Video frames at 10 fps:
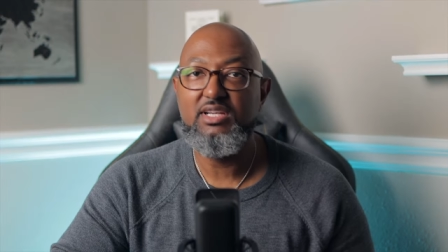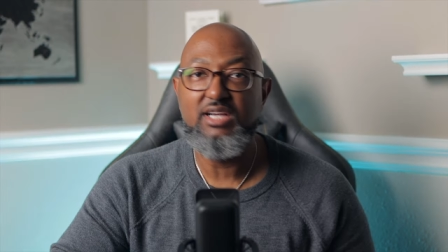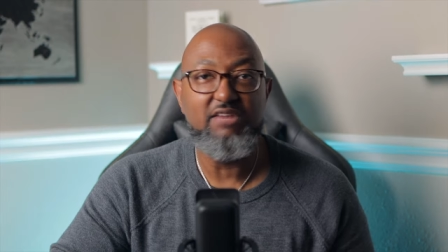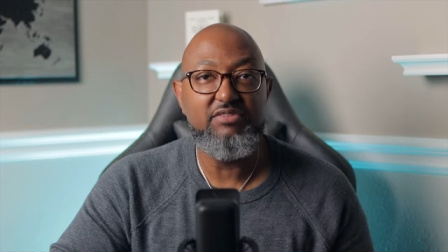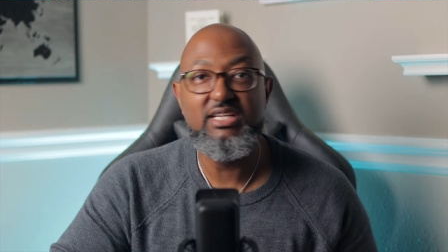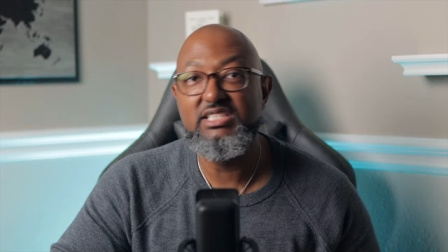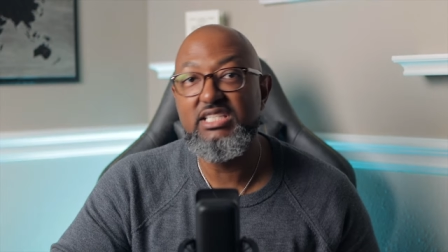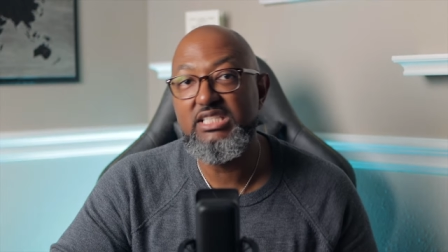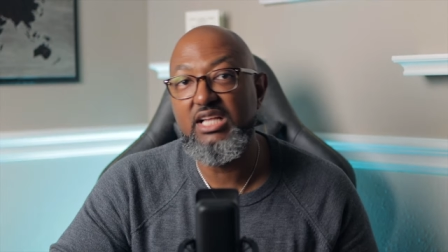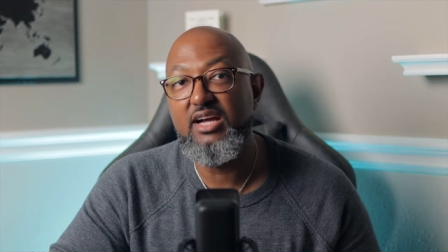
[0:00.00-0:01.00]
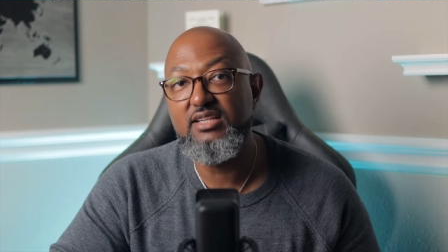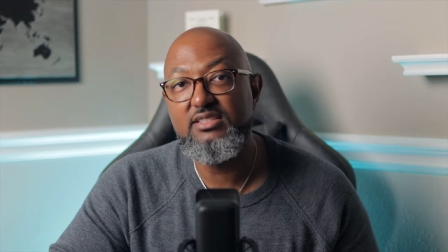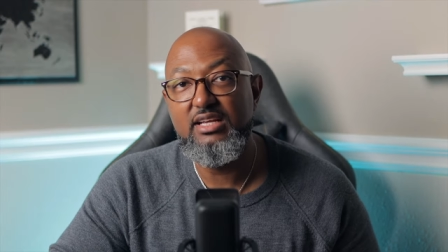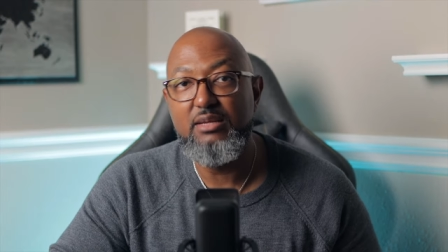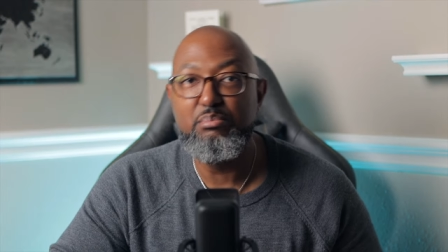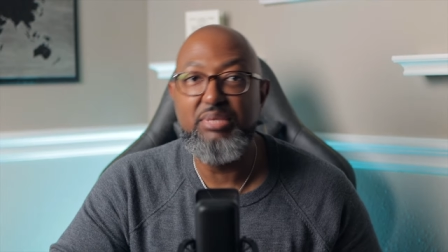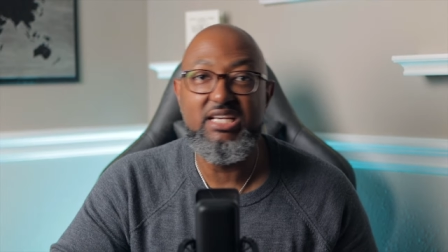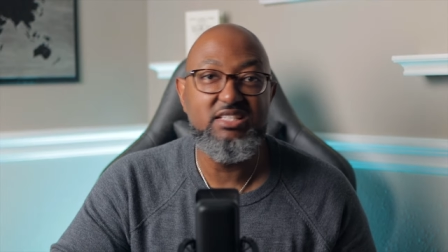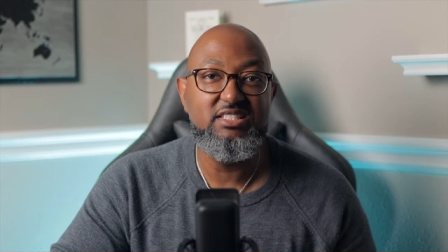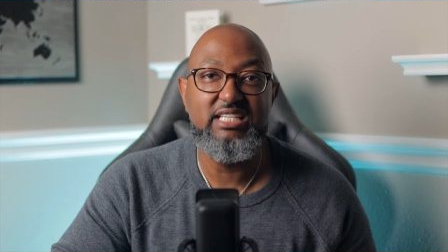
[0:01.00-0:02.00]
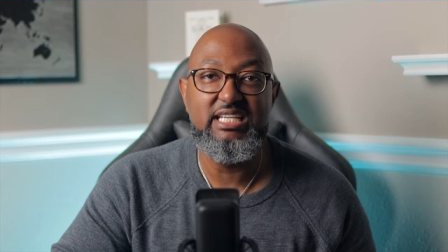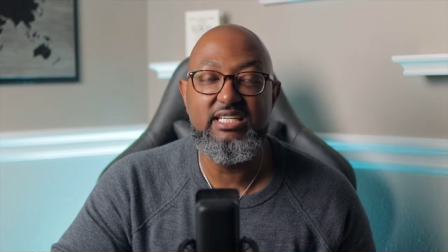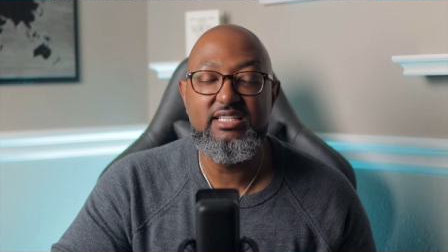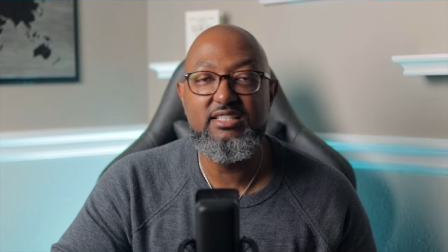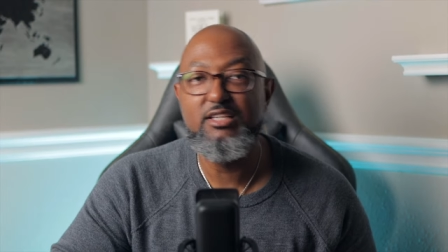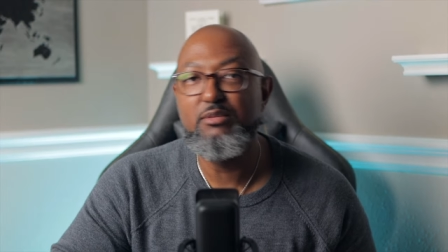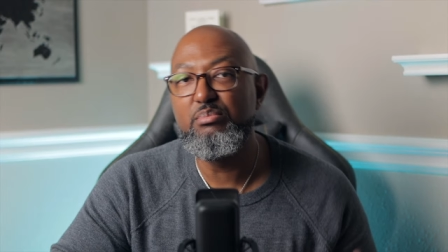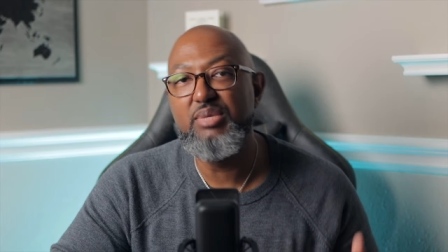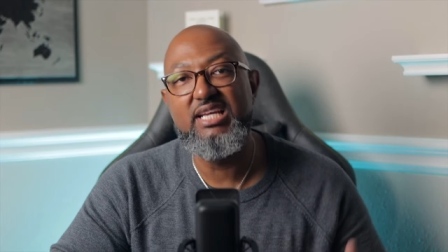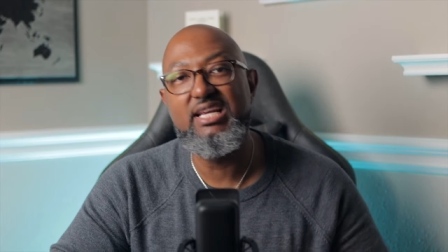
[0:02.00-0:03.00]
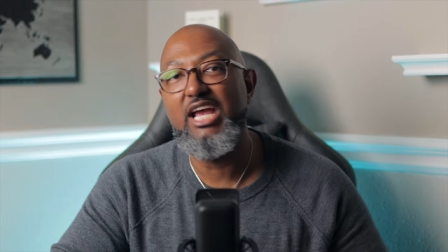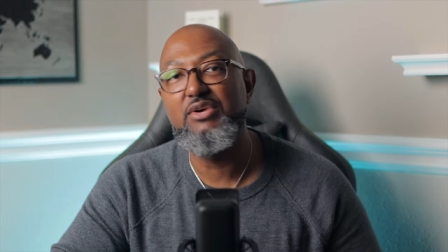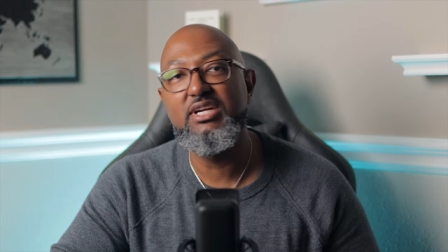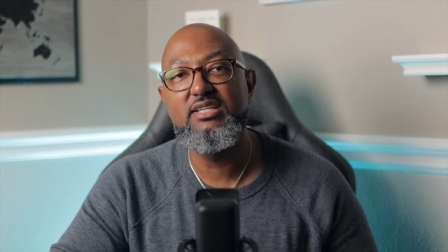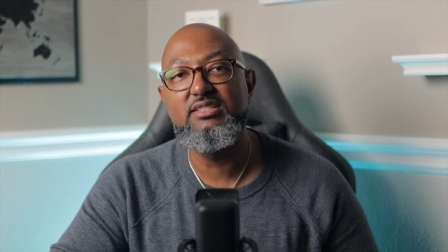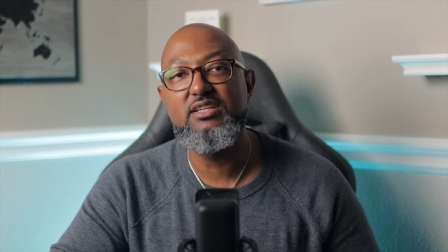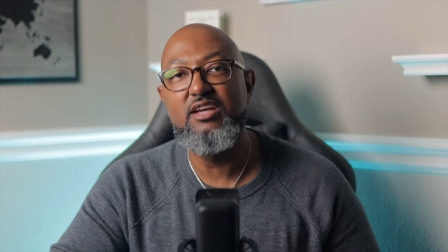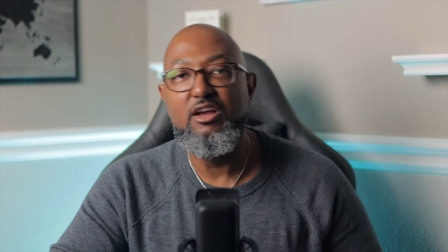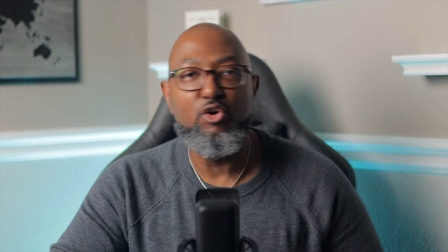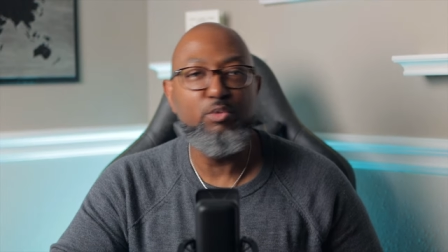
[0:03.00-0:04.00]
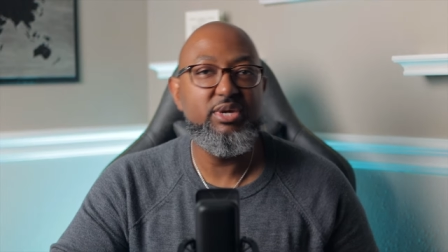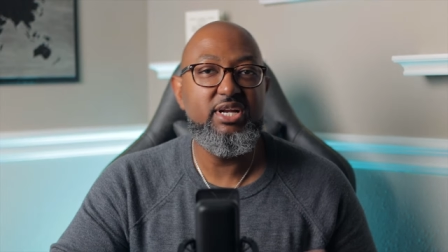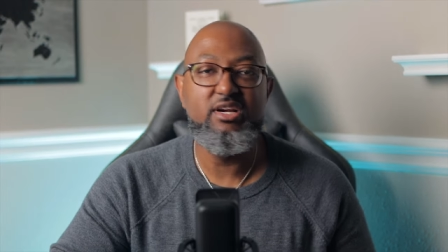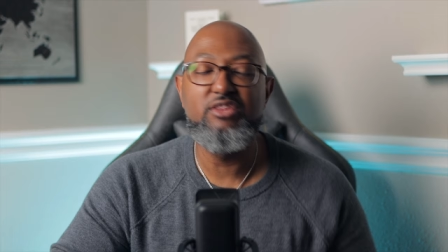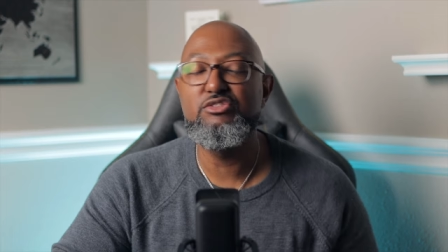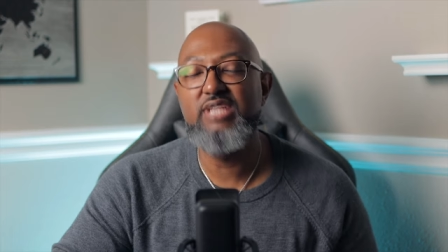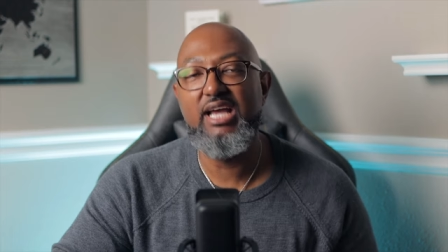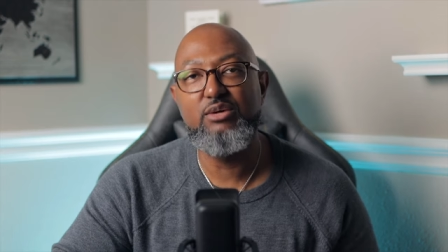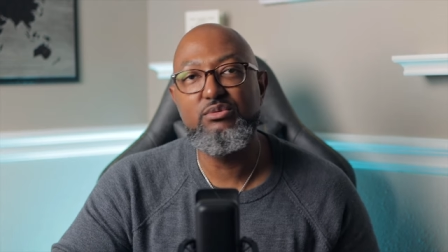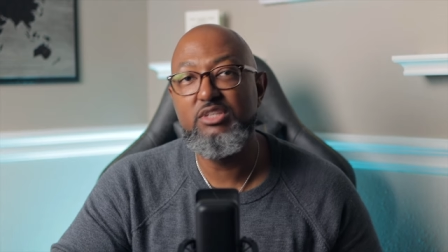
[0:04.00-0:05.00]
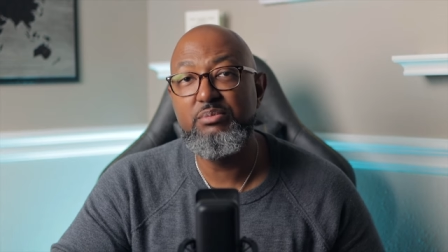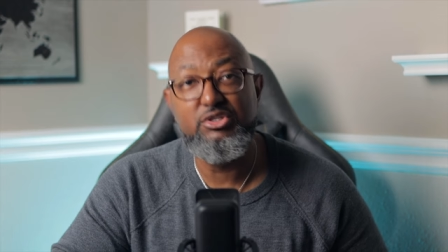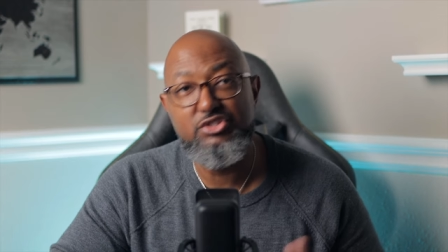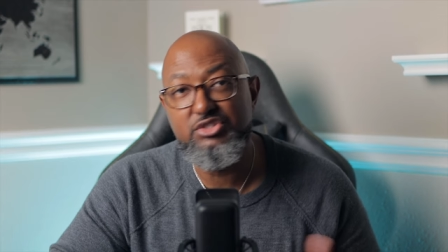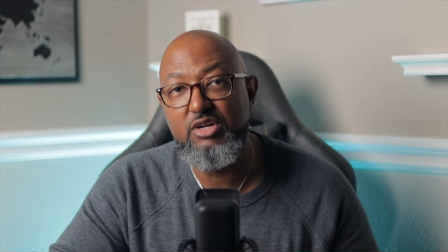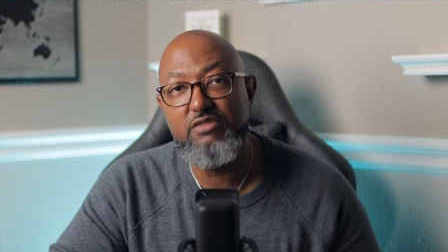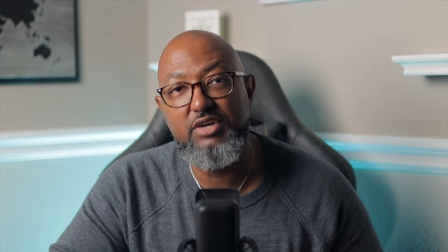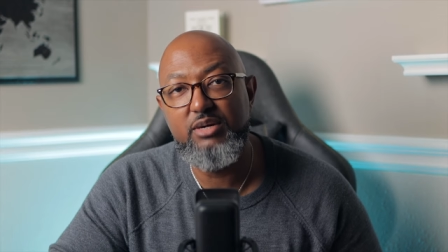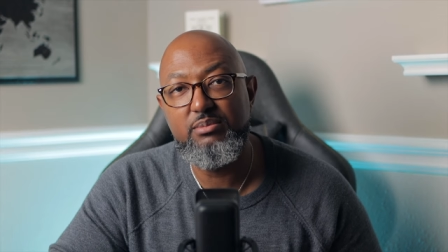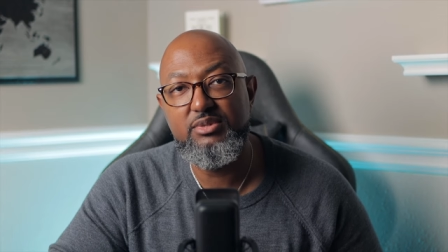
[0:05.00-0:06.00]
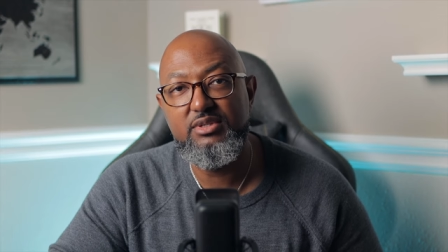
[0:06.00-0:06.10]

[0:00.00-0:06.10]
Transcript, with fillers: Confidence is not being conceited, being arrogant, or putting others down to build yourself up.